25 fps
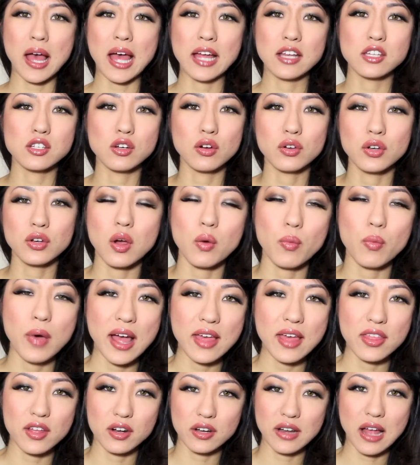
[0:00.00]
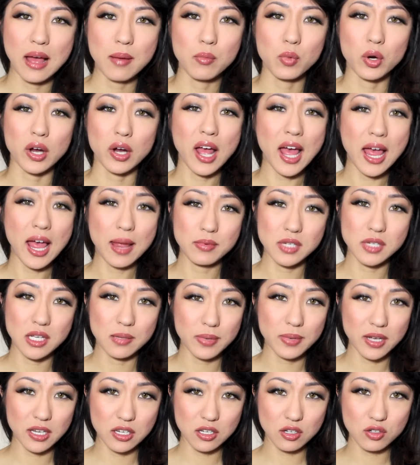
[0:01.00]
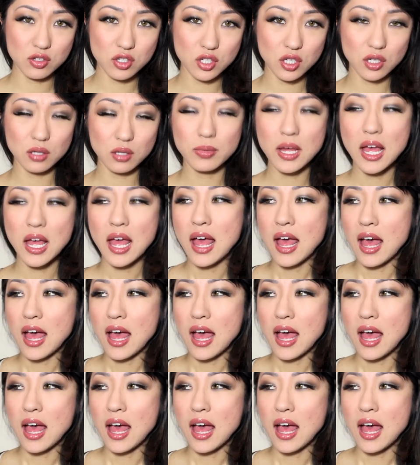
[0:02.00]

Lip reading: I don't know why they're not more hyped up on YouTube.